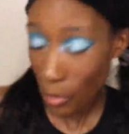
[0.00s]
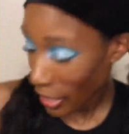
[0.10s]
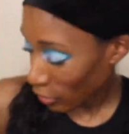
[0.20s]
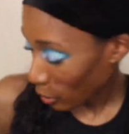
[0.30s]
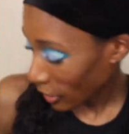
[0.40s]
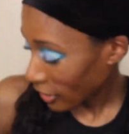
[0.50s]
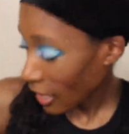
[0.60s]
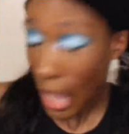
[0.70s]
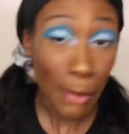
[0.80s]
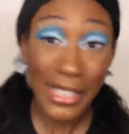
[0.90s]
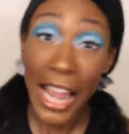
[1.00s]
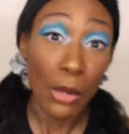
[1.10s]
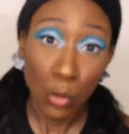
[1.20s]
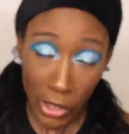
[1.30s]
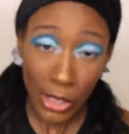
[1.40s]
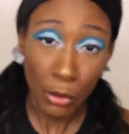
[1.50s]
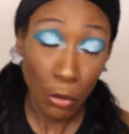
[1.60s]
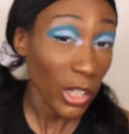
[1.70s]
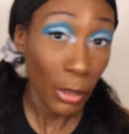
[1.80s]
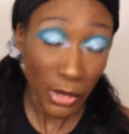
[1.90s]
made for me. I mean, not really, but
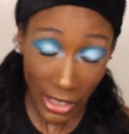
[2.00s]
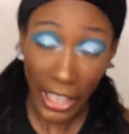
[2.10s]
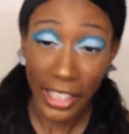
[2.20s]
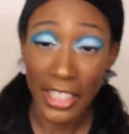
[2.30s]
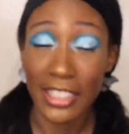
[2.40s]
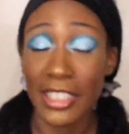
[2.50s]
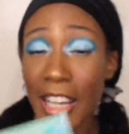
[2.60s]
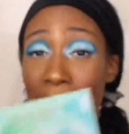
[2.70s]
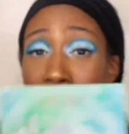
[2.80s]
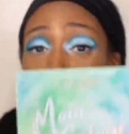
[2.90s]
we're going to pretend like it is. And I've